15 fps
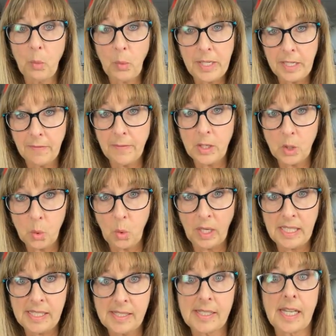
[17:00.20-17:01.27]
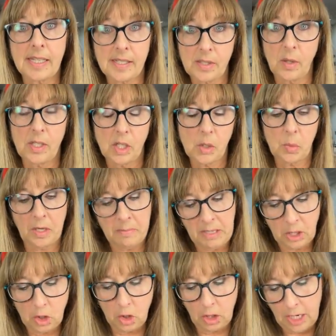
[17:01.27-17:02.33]
the week of the twenty-sixth. So I just want to
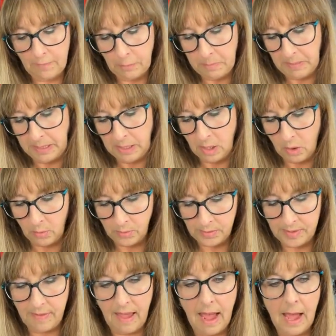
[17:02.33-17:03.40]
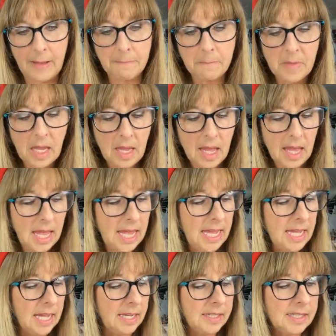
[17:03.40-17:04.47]
make sure everybody knows that.
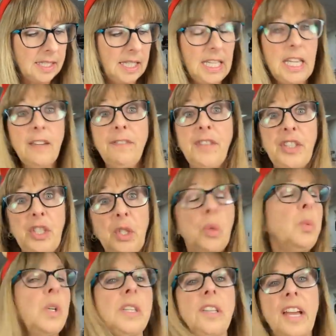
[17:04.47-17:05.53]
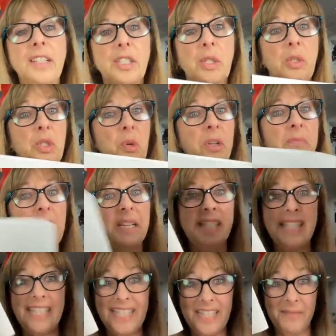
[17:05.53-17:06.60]
And if you would like to join my
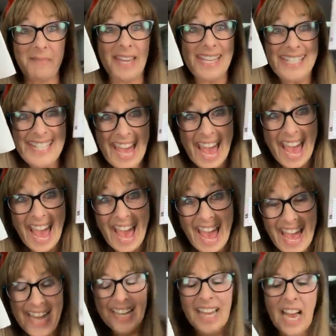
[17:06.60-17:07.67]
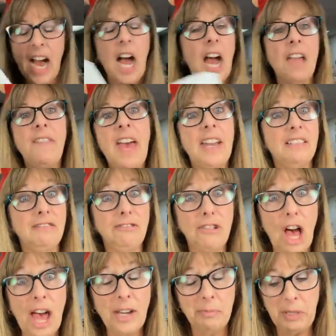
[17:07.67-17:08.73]
team, yay! I've had a
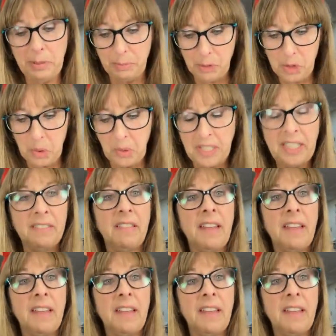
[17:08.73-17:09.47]
lot of people joining